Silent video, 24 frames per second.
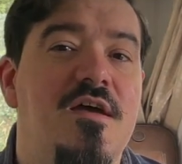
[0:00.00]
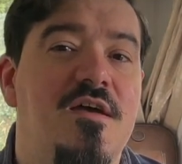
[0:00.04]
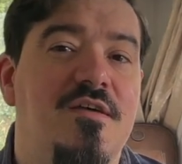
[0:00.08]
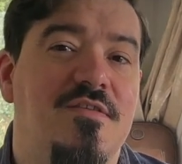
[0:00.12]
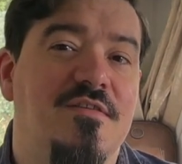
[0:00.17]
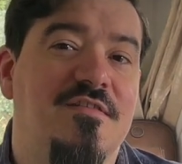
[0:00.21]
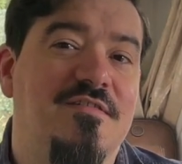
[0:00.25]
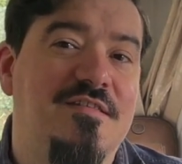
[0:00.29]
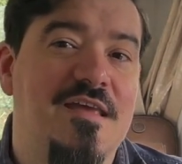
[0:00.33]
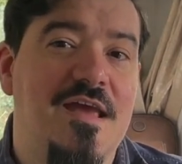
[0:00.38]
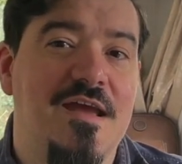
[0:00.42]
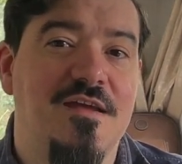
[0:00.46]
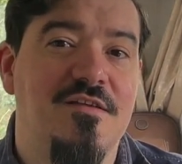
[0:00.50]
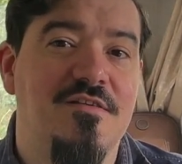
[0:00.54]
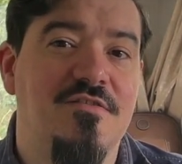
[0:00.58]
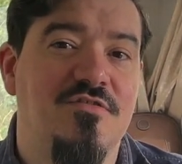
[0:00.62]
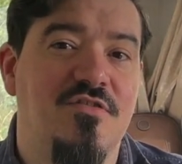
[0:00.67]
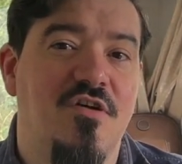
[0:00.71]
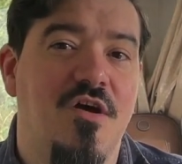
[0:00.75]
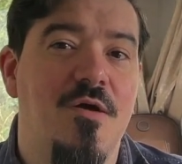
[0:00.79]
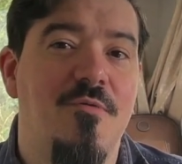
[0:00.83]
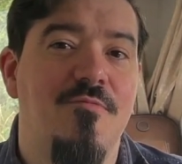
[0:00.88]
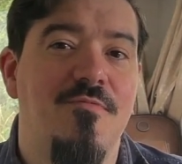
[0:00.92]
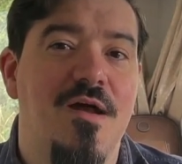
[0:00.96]
The second
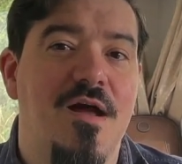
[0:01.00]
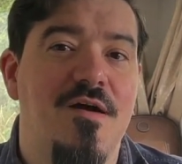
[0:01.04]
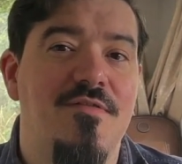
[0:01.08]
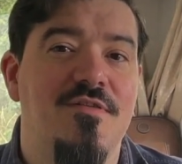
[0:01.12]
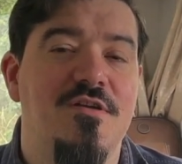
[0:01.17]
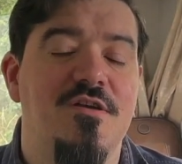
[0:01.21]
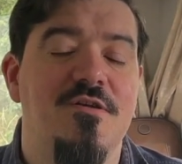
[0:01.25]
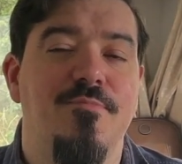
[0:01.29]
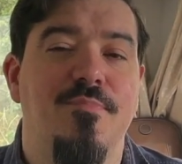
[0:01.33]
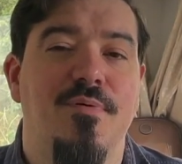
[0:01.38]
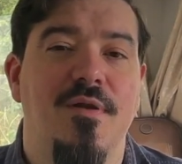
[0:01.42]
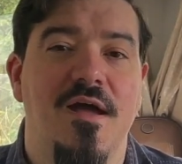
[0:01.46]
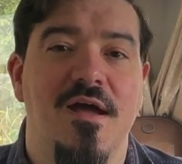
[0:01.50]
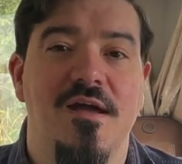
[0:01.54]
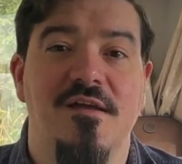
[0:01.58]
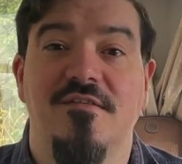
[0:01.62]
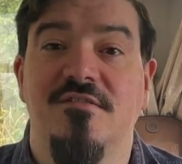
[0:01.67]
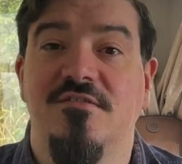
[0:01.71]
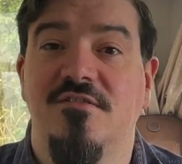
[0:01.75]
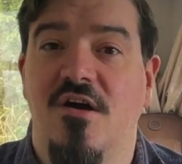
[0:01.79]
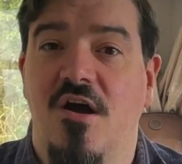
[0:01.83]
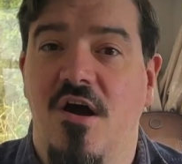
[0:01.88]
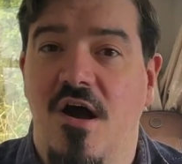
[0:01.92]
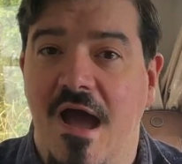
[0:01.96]
time round that you play it,
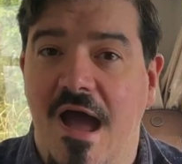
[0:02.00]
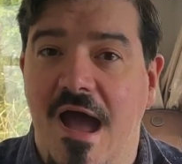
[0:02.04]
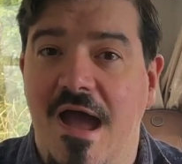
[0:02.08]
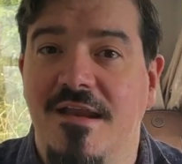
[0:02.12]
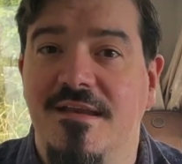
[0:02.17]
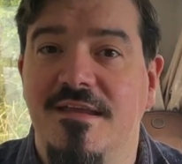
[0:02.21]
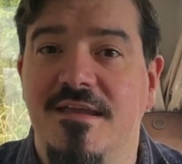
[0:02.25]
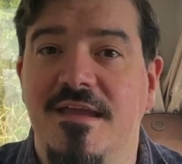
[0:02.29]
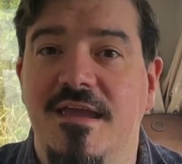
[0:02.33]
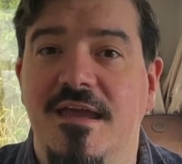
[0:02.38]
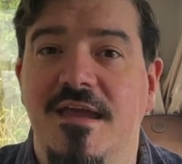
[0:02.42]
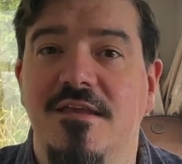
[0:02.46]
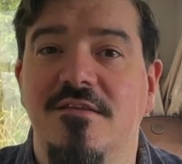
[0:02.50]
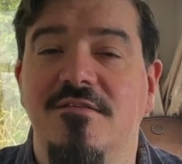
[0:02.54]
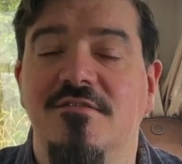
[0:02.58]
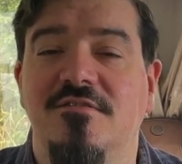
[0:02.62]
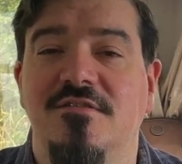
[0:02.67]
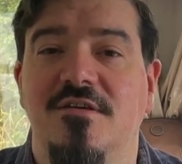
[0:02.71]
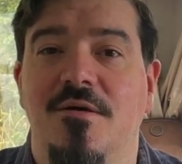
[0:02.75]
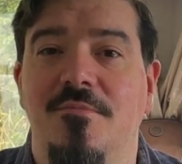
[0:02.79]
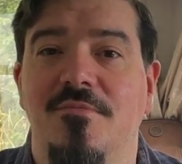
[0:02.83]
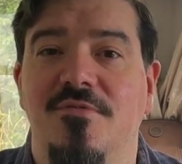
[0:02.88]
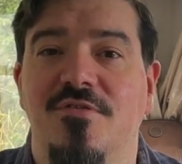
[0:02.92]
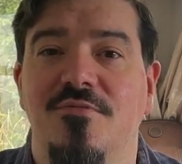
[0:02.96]
start adding in
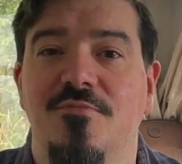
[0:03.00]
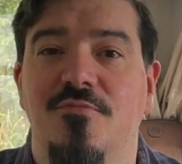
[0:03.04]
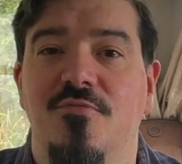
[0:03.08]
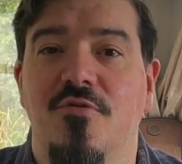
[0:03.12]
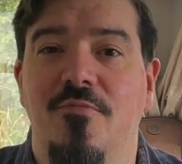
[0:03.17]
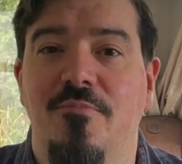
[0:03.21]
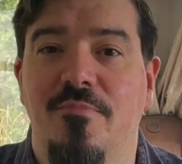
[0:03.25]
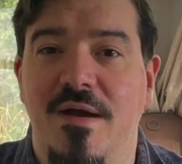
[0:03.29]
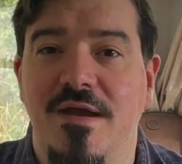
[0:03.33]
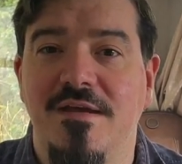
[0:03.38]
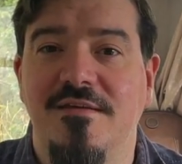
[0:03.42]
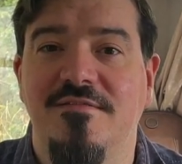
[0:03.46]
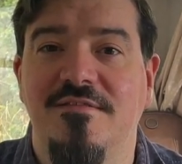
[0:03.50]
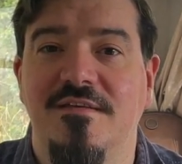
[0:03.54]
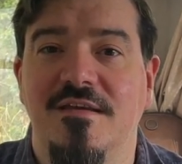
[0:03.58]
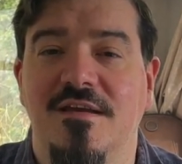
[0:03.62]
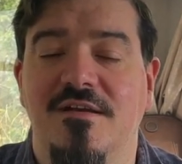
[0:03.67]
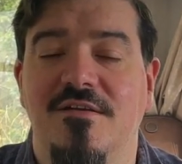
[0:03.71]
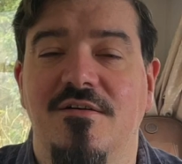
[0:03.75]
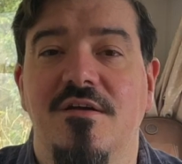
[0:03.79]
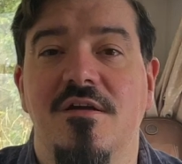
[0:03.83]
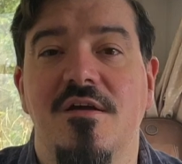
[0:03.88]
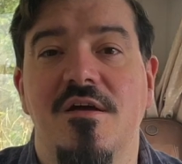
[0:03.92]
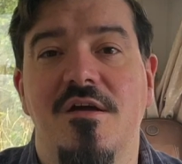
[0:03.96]
some of the more
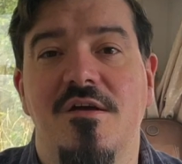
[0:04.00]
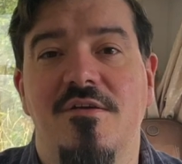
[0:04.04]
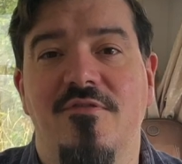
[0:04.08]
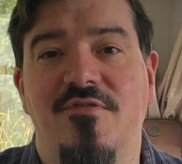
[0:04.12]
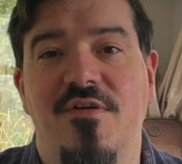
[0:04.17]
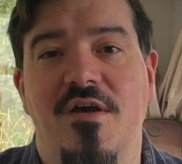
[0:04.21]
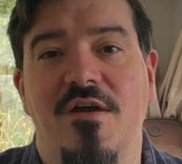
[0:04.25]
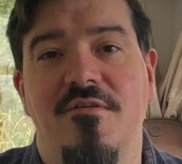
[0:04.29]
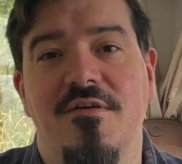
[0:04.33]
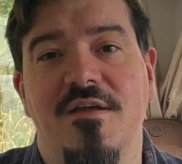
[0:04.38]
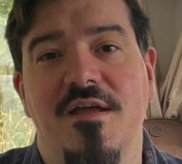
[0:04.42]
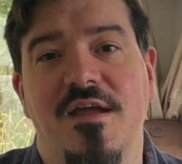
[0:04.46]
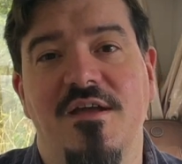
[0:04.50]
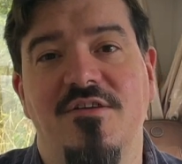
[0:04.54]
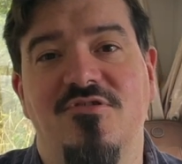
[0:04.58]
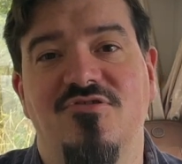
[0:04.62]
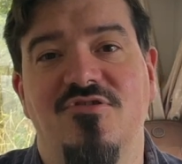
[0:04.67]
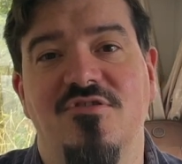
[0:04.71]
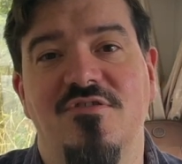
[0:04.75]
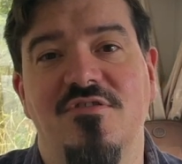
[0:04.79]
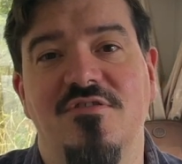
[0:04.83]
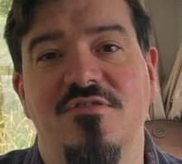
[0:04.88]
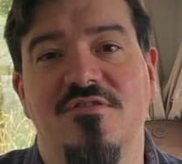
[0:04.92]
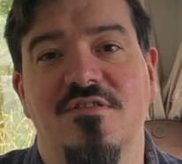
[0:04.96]
basic
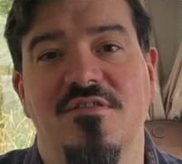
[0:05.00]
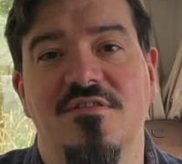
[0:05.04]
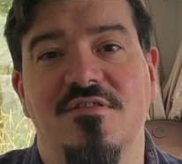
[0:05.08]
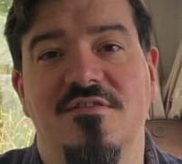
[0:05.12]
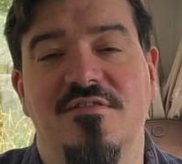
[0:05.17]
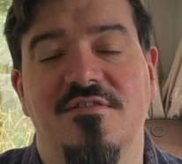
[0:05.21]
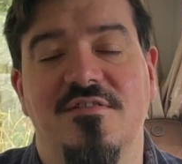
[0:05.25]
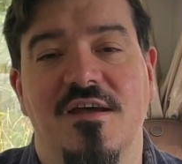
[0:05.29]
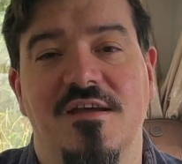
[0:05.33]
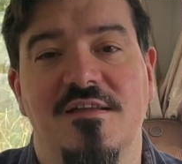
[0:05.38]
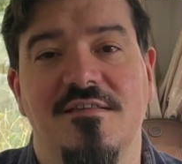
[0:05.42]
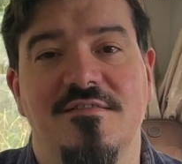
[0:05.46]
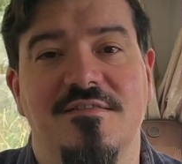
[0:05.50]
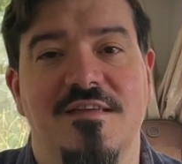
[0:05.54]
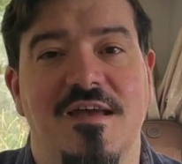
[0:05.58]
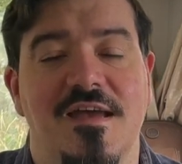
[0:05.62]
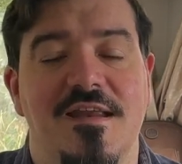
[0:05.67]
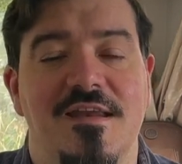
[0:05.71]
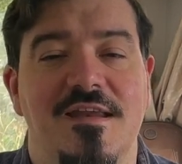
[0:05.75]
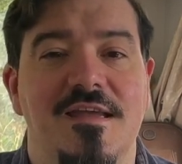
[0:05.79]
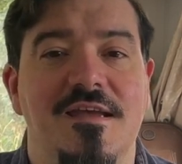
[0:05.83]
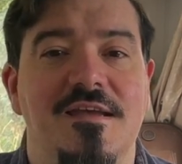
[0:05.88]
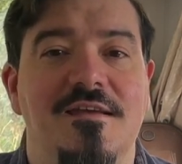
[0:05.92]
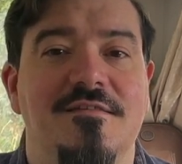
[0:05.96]
variations and, and
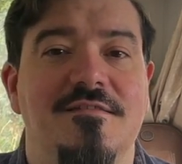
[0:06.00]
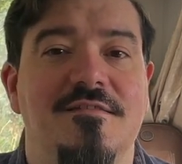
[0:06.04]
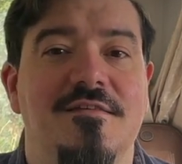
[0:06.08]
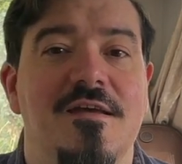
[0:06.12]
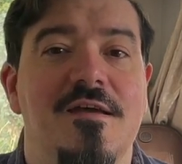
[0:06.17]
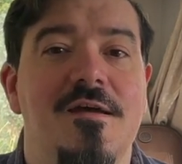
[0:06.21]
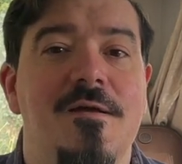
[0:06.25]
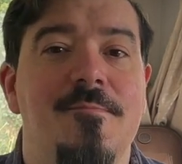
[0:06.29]
techniques.